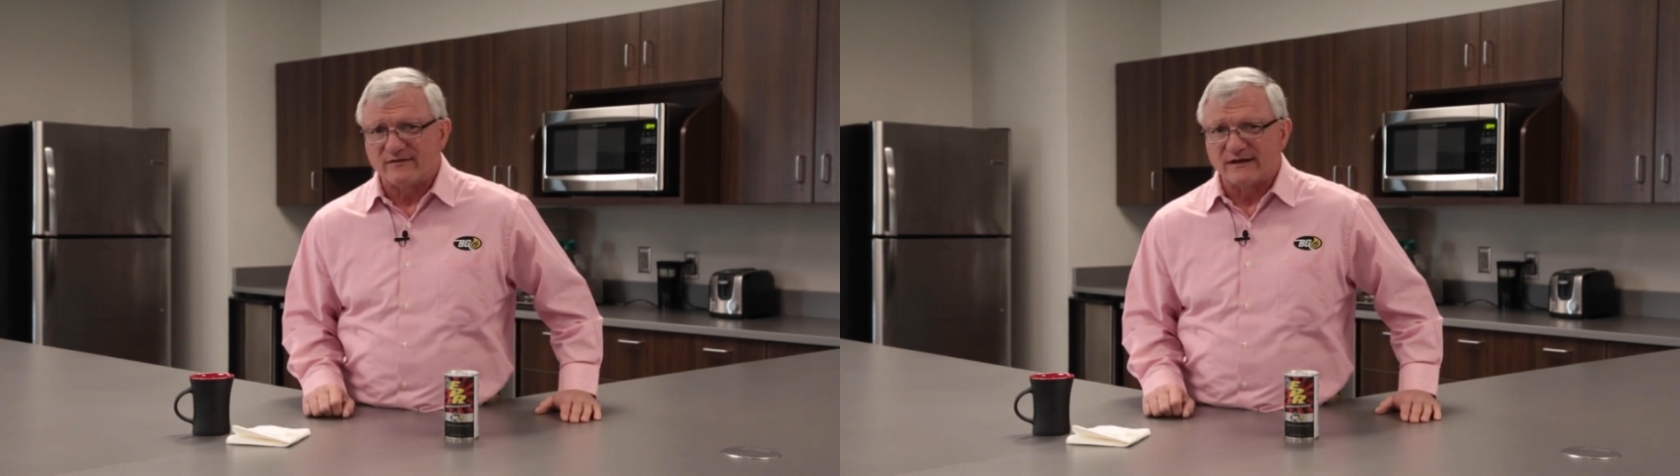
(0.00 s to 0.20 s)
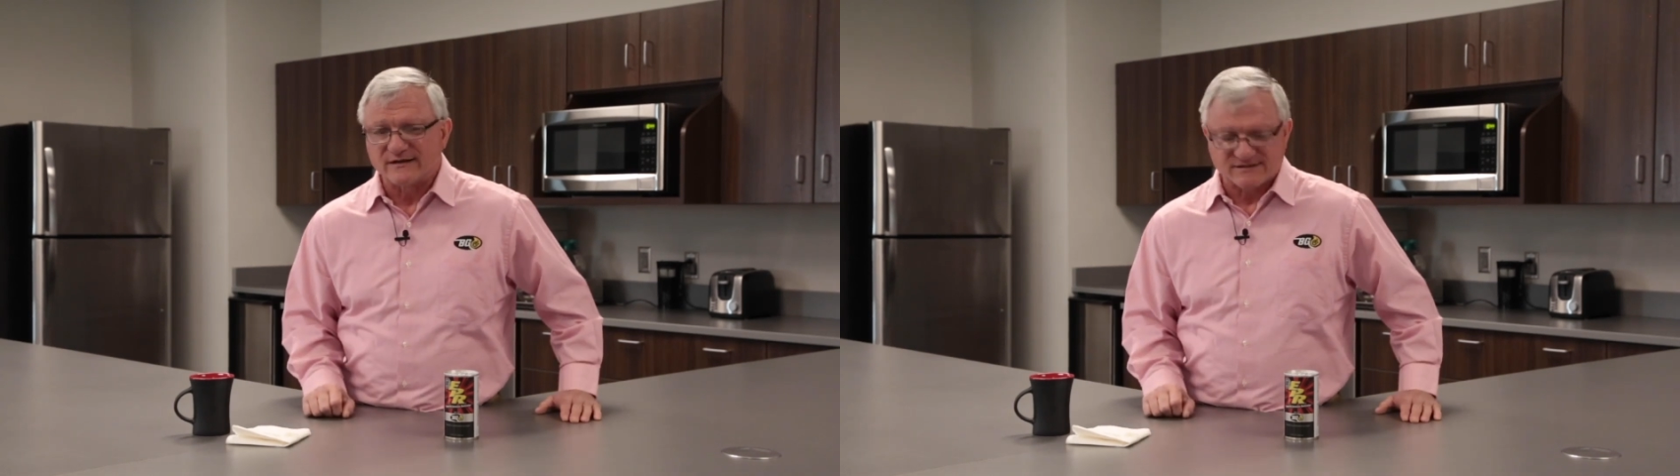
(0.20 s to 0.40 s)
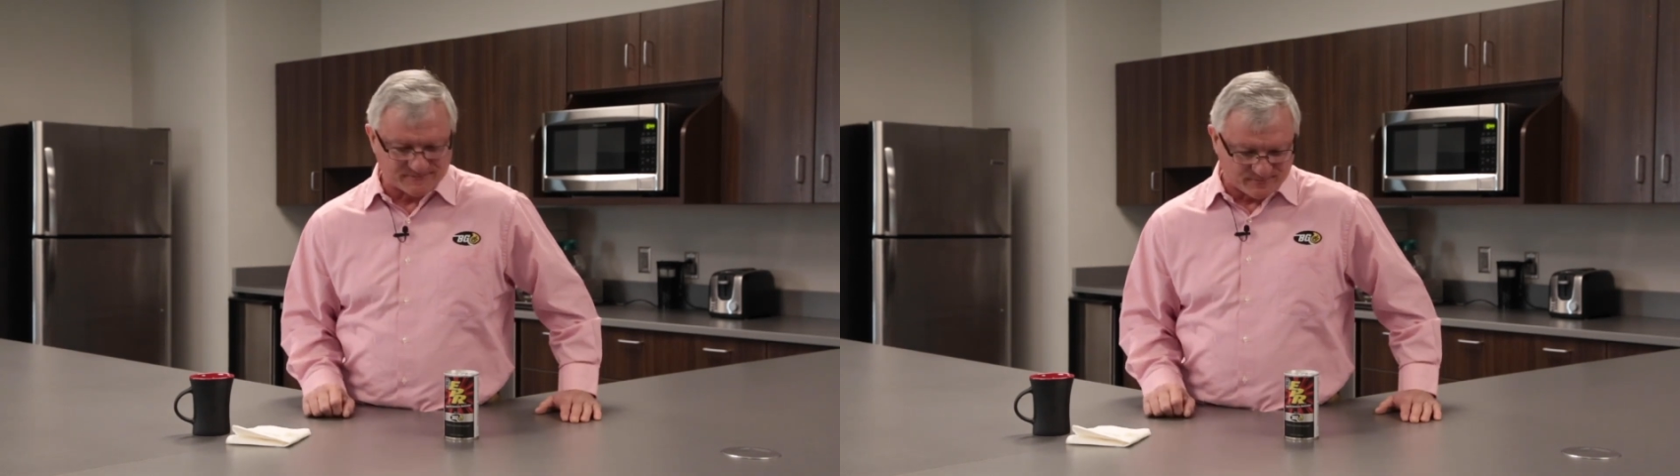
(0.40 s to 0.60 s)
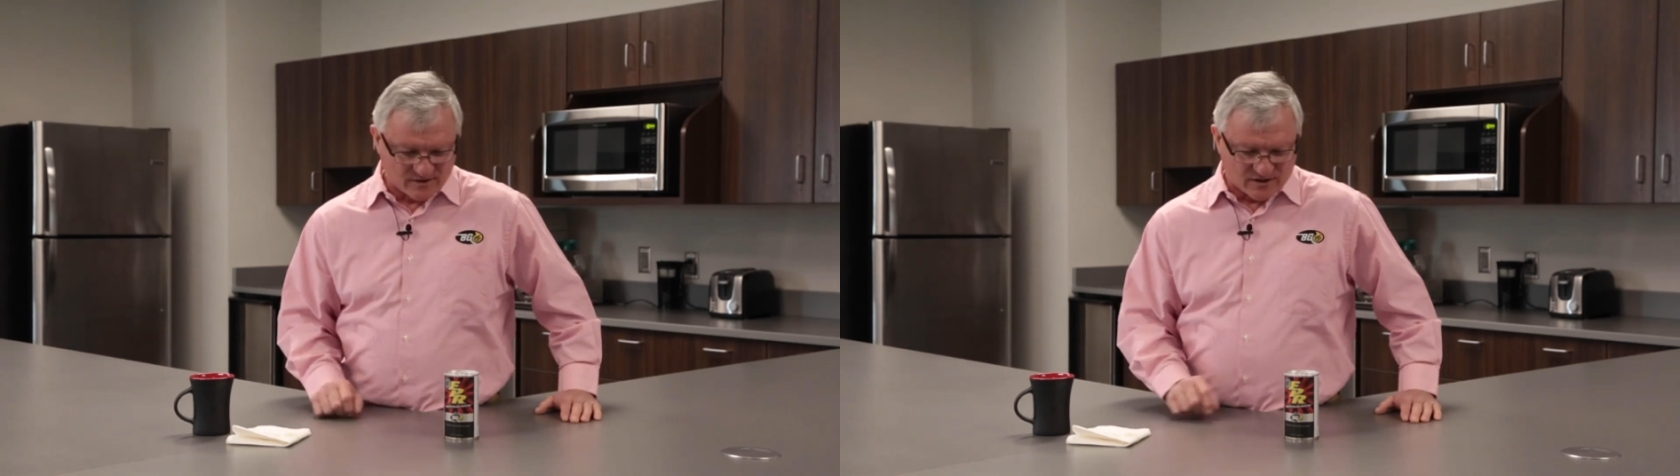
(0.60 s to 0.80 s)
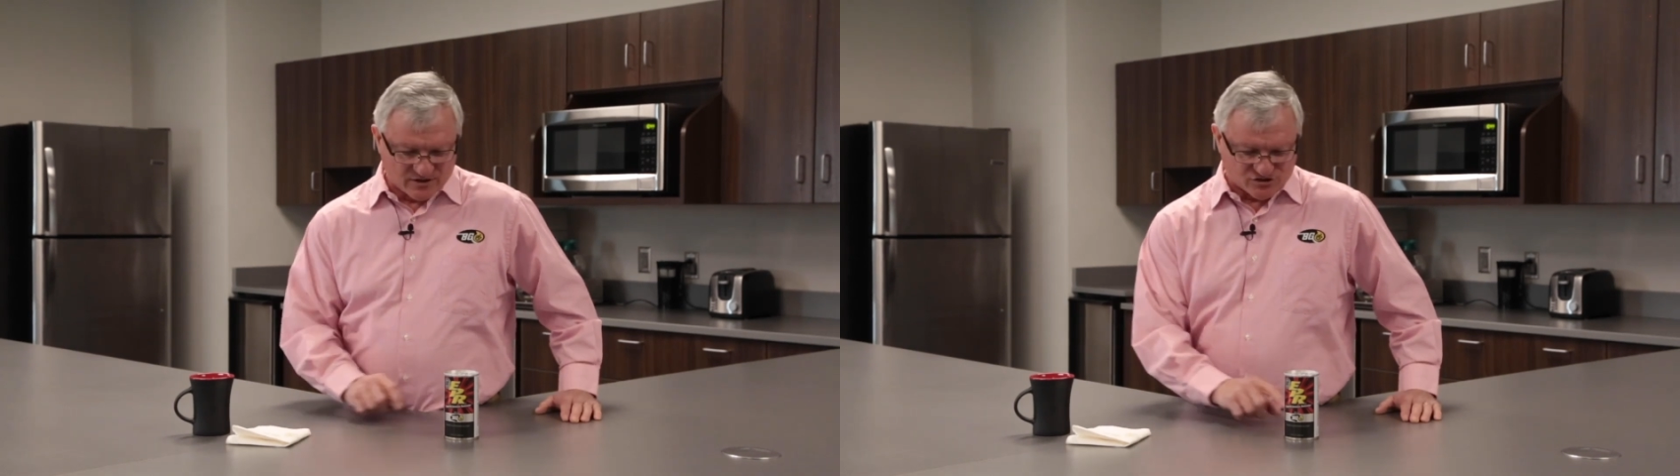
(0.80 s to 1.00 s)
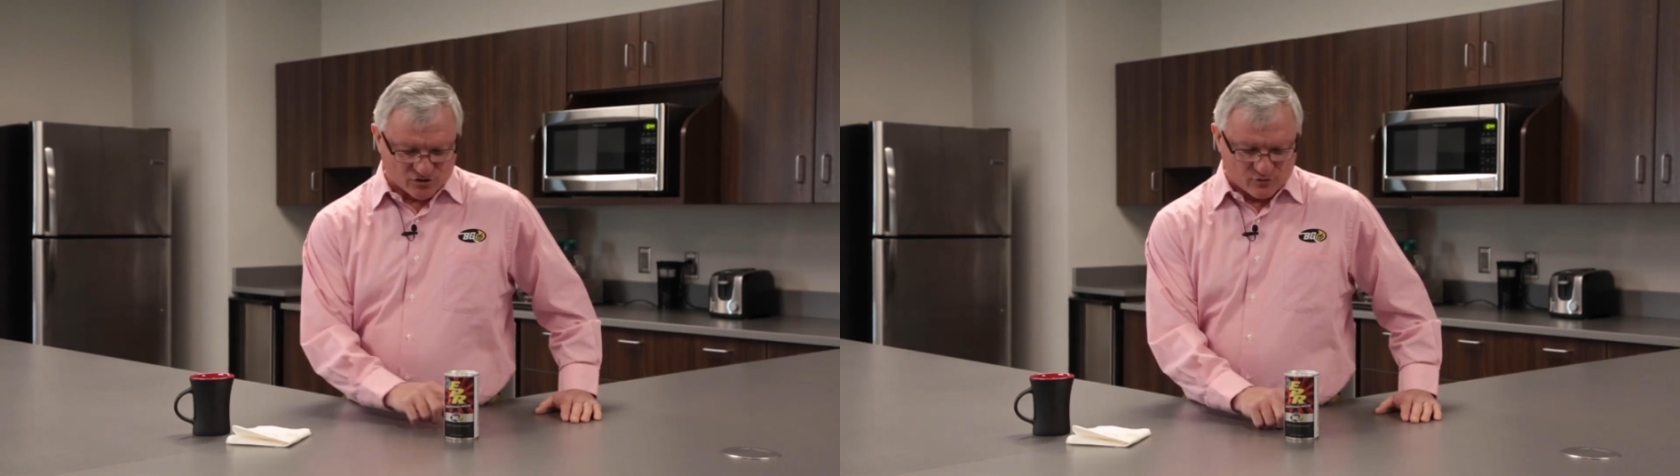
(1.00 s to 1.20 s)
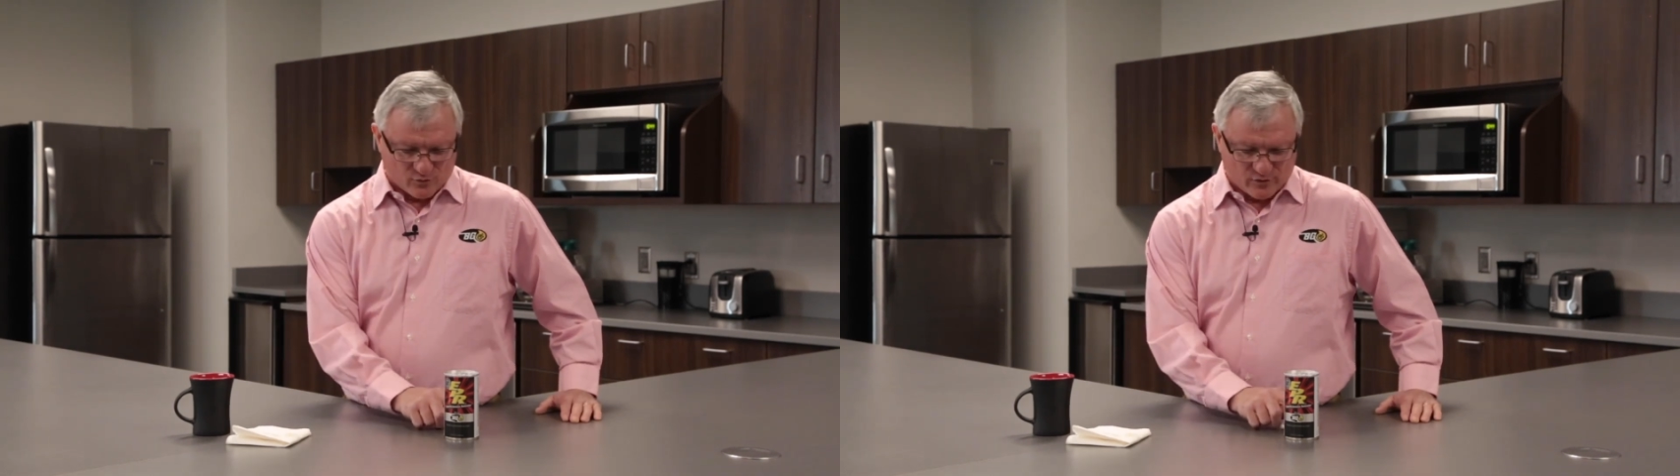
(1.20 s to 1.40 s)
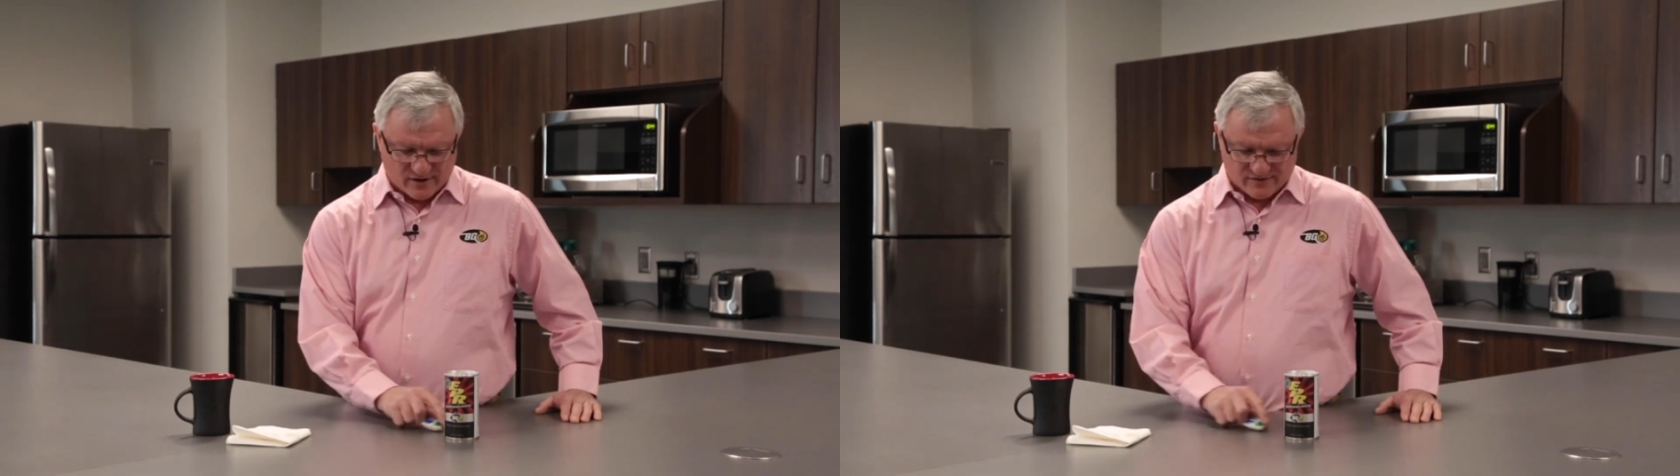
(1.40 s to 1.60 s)
things. So
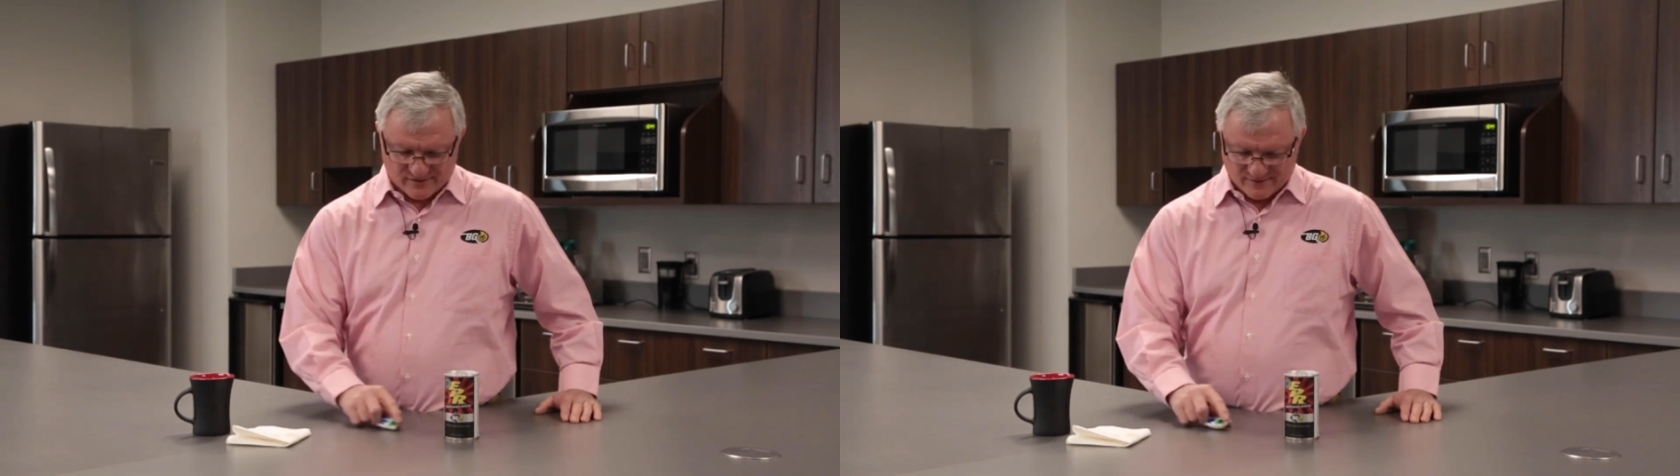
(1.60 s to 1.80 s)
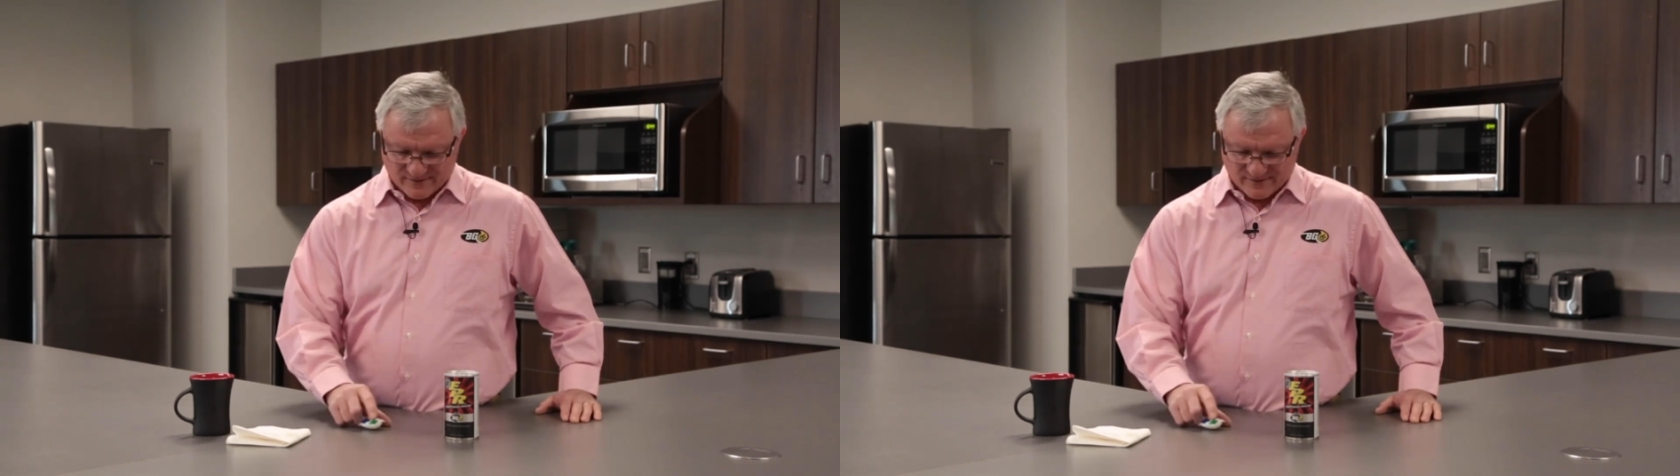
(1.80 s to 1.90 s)
with